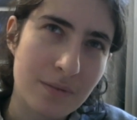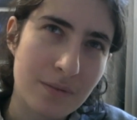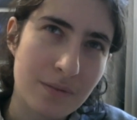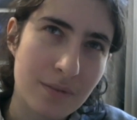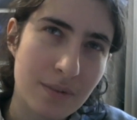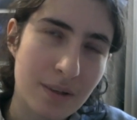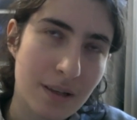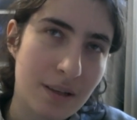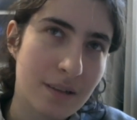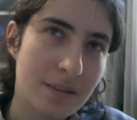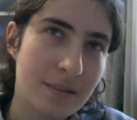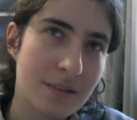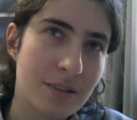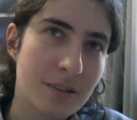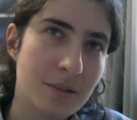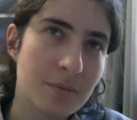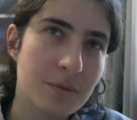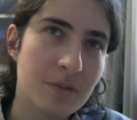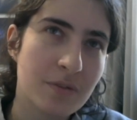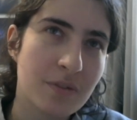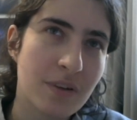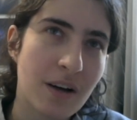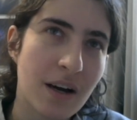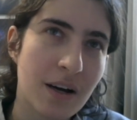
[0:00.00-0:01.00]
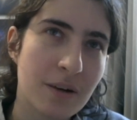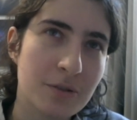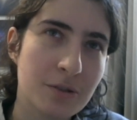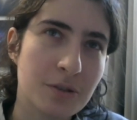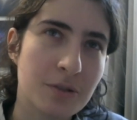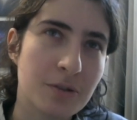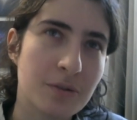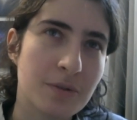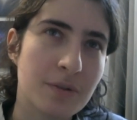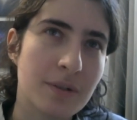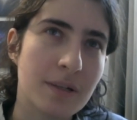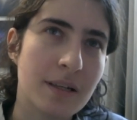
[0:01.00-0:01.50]
In terms of how to
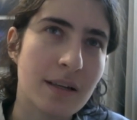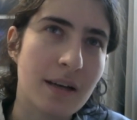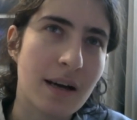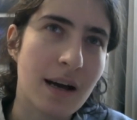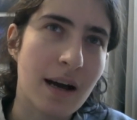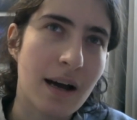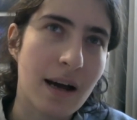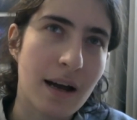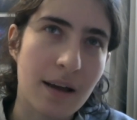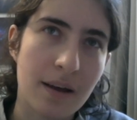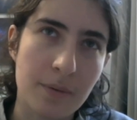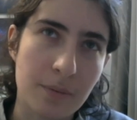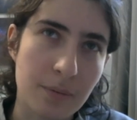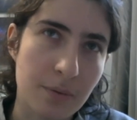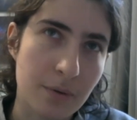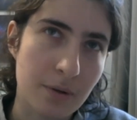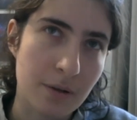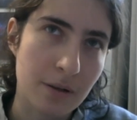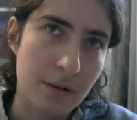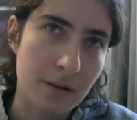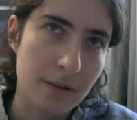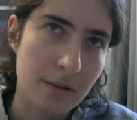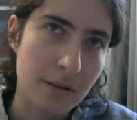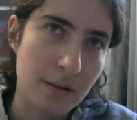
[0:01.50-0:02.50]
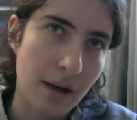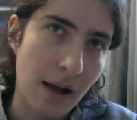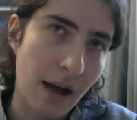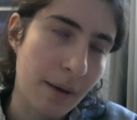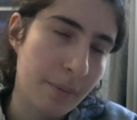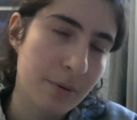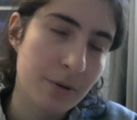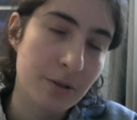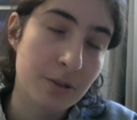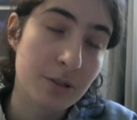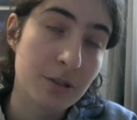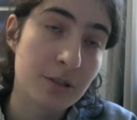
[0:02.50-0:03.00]
do it,
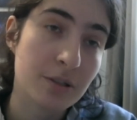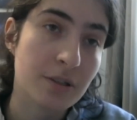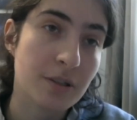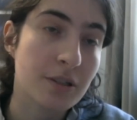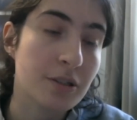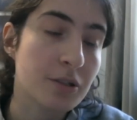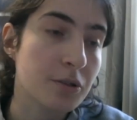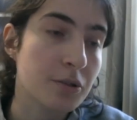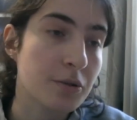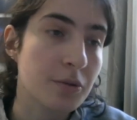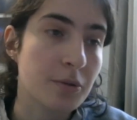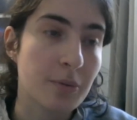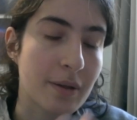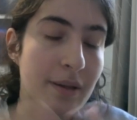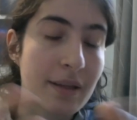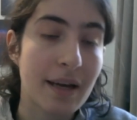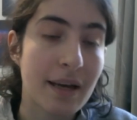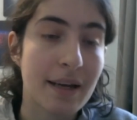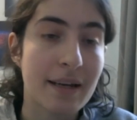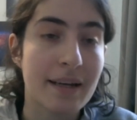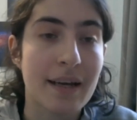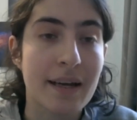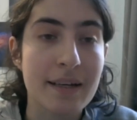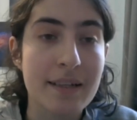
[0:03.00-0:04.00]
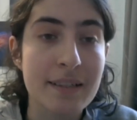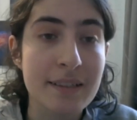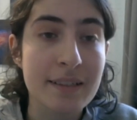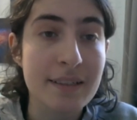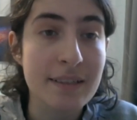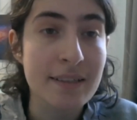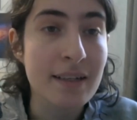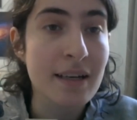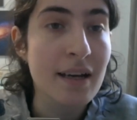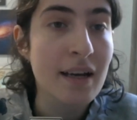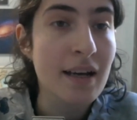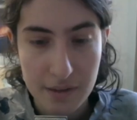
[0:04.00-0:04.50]
I personally do it with
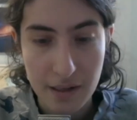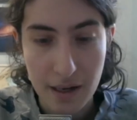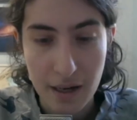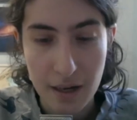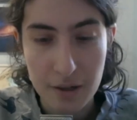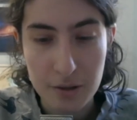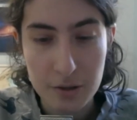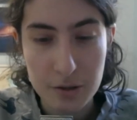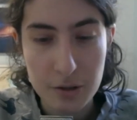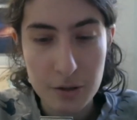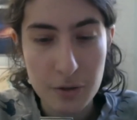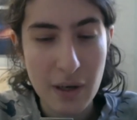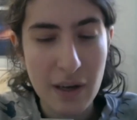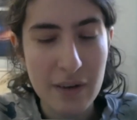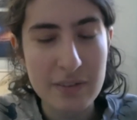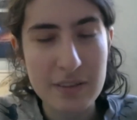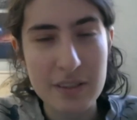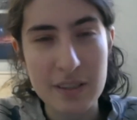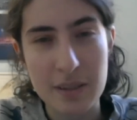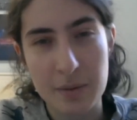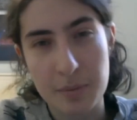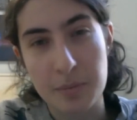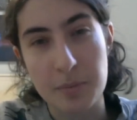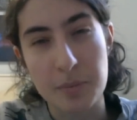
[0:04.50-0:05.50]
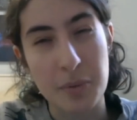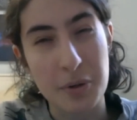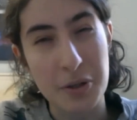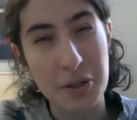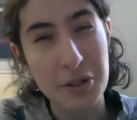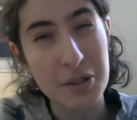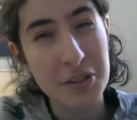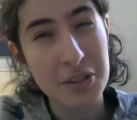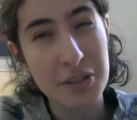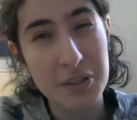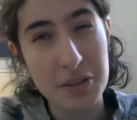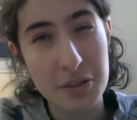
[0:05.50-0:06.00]
edX. I also have some
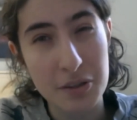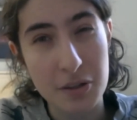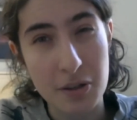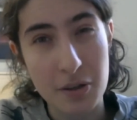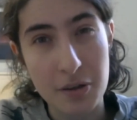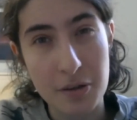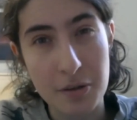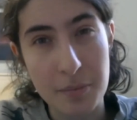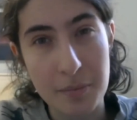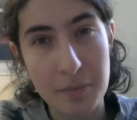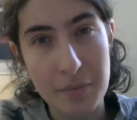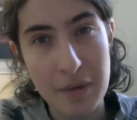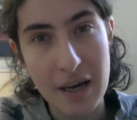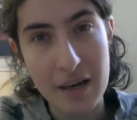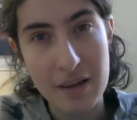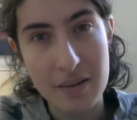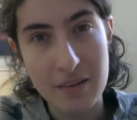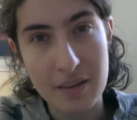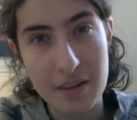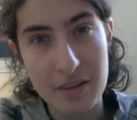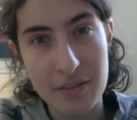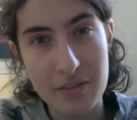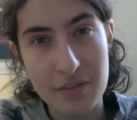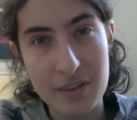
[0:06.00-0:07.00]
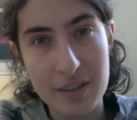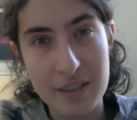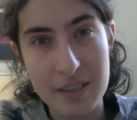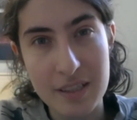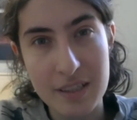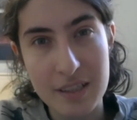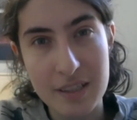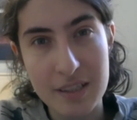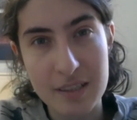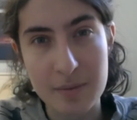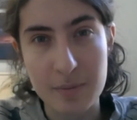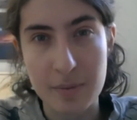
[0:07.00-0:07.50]
books on math and
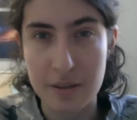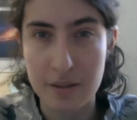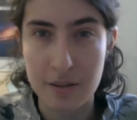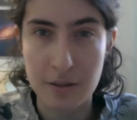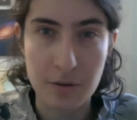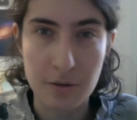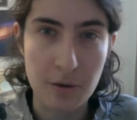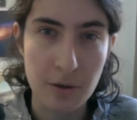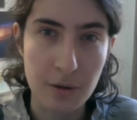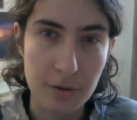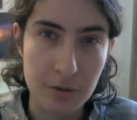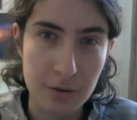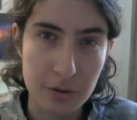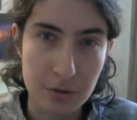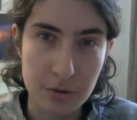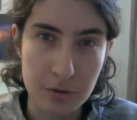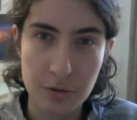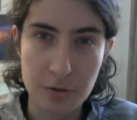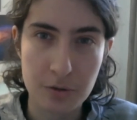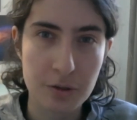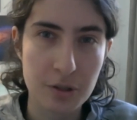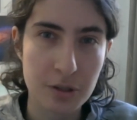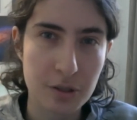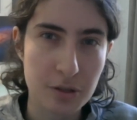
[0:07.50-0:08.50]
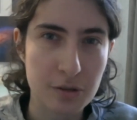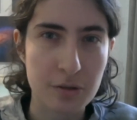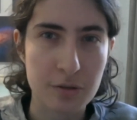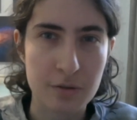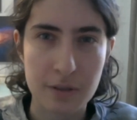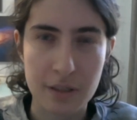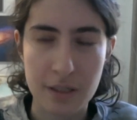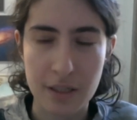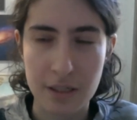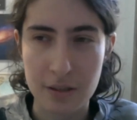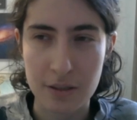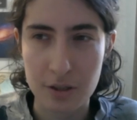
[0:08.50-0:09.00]
physics, but they're all in Georgian, so
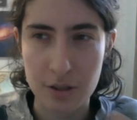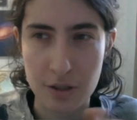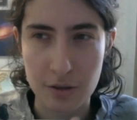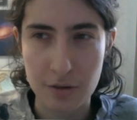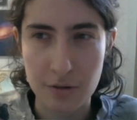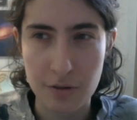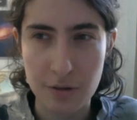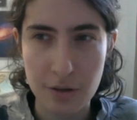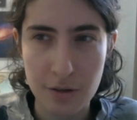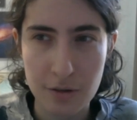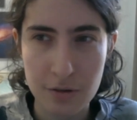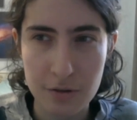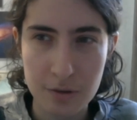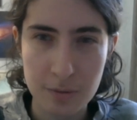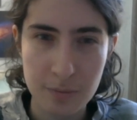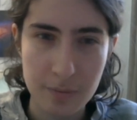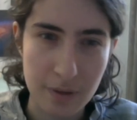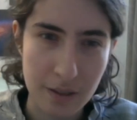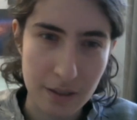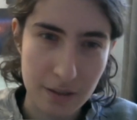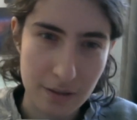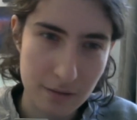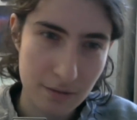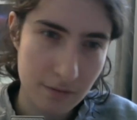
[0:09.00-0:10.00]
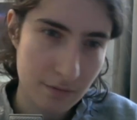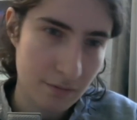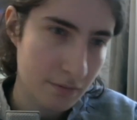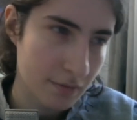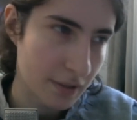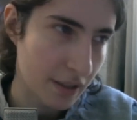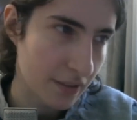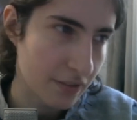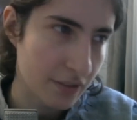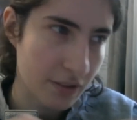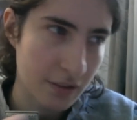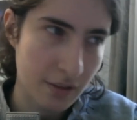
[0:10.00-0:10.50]
I can share those, but
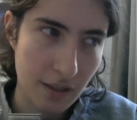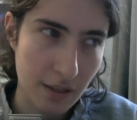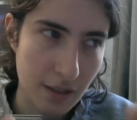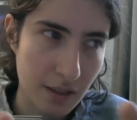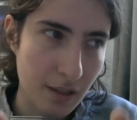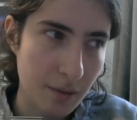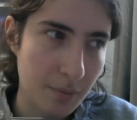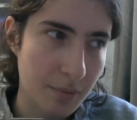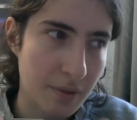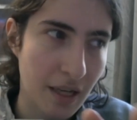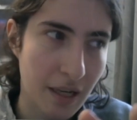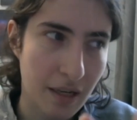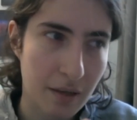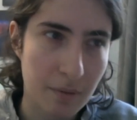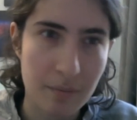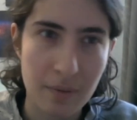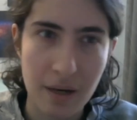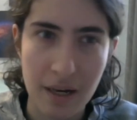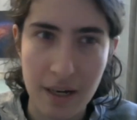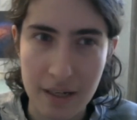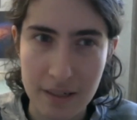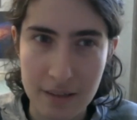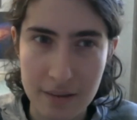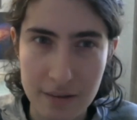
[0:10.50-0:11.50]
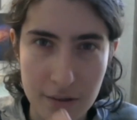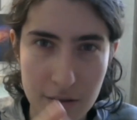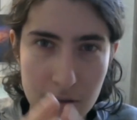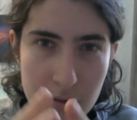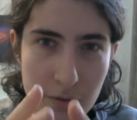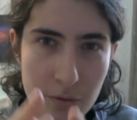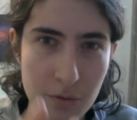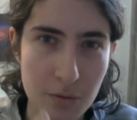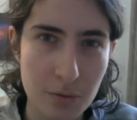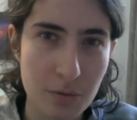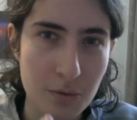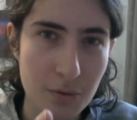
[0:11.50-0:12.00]
definitely keep that in mind.
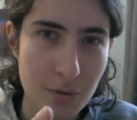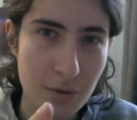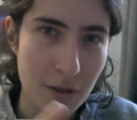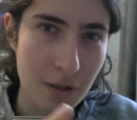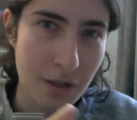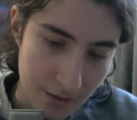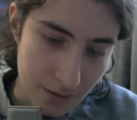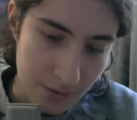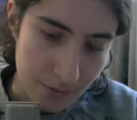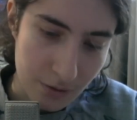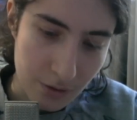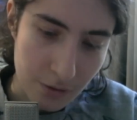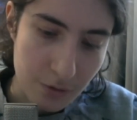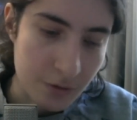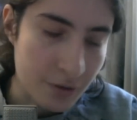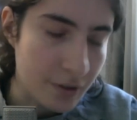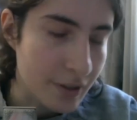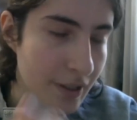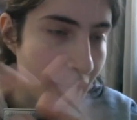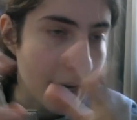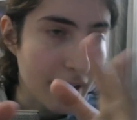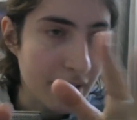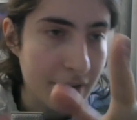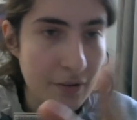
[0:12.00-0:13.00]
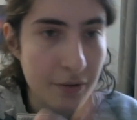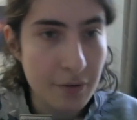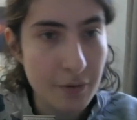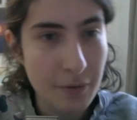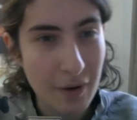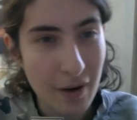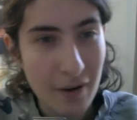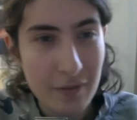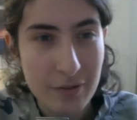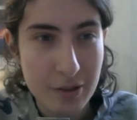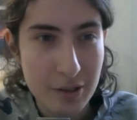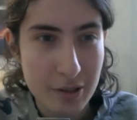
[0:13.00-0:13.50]
If you're neither a
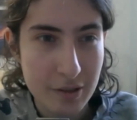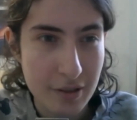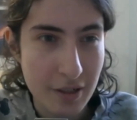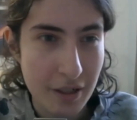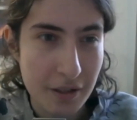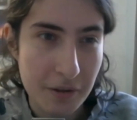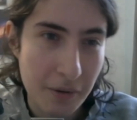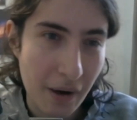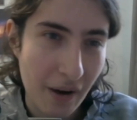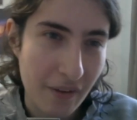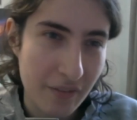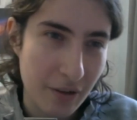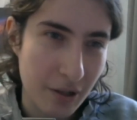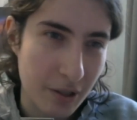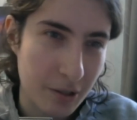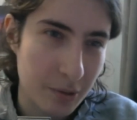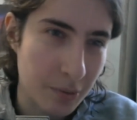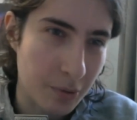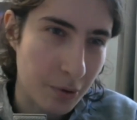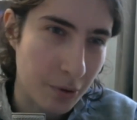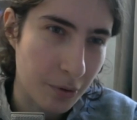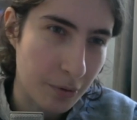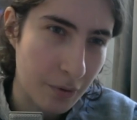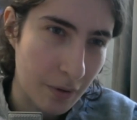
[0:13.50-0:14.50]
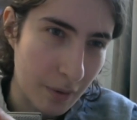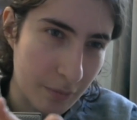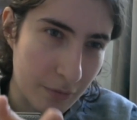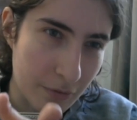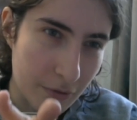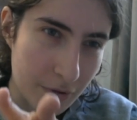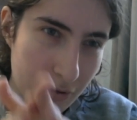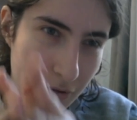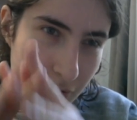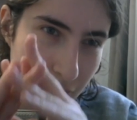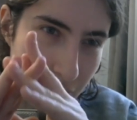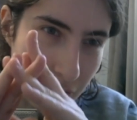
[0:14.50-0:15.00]
graphics
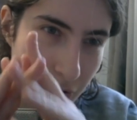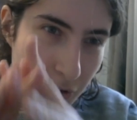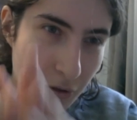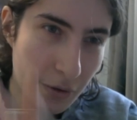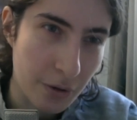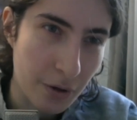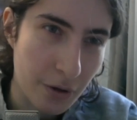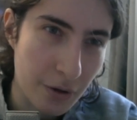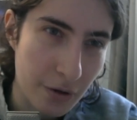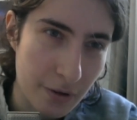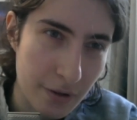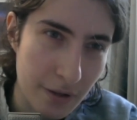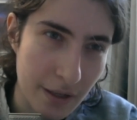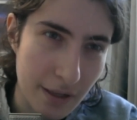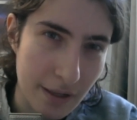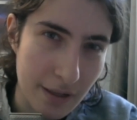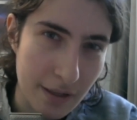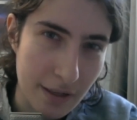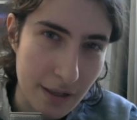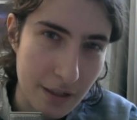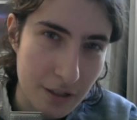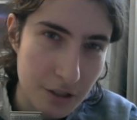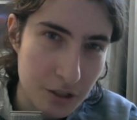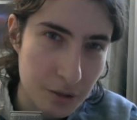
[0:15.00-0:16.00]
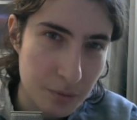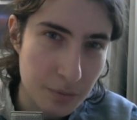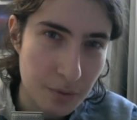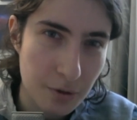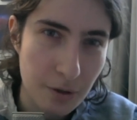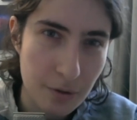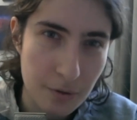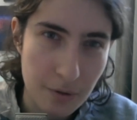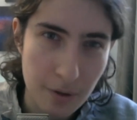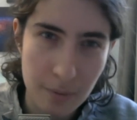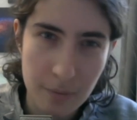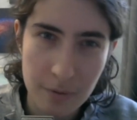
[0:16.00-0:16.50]
programmer nor an engine
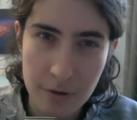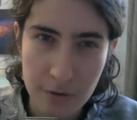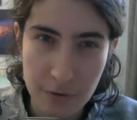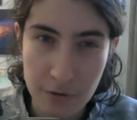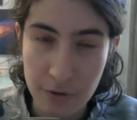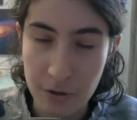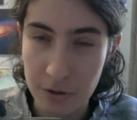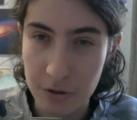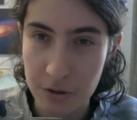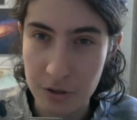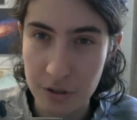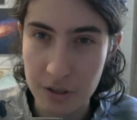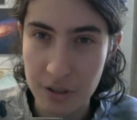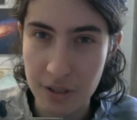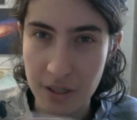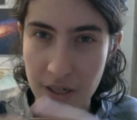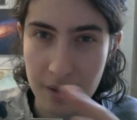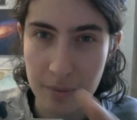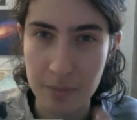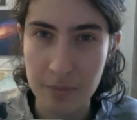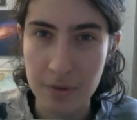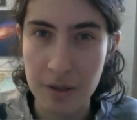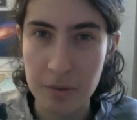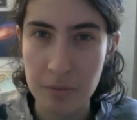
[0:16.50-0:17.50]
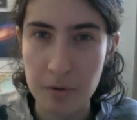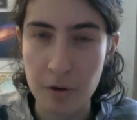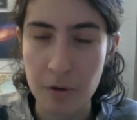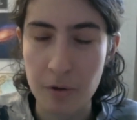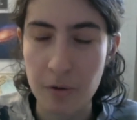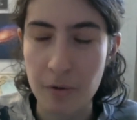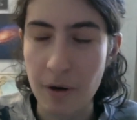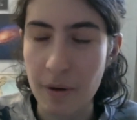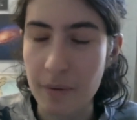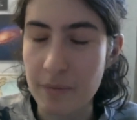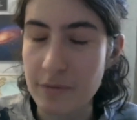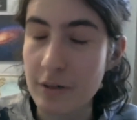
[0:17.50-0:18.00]
programmer, if you're just a gameplay
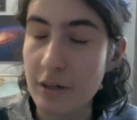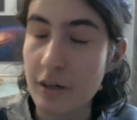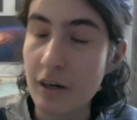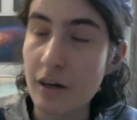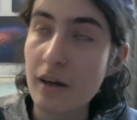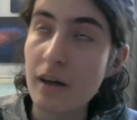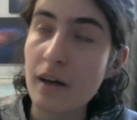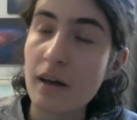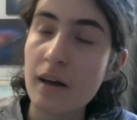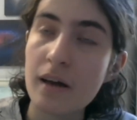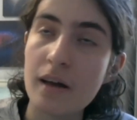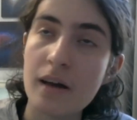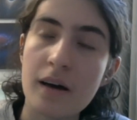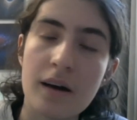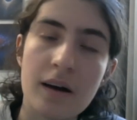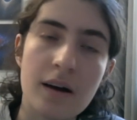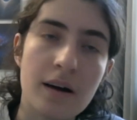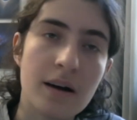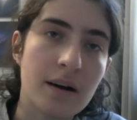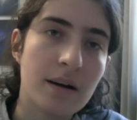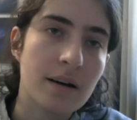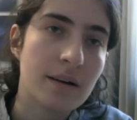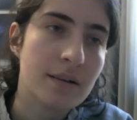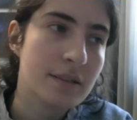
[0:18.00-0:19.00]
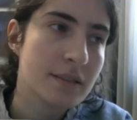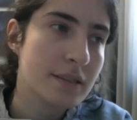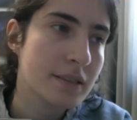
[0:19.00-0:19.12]
programmer, you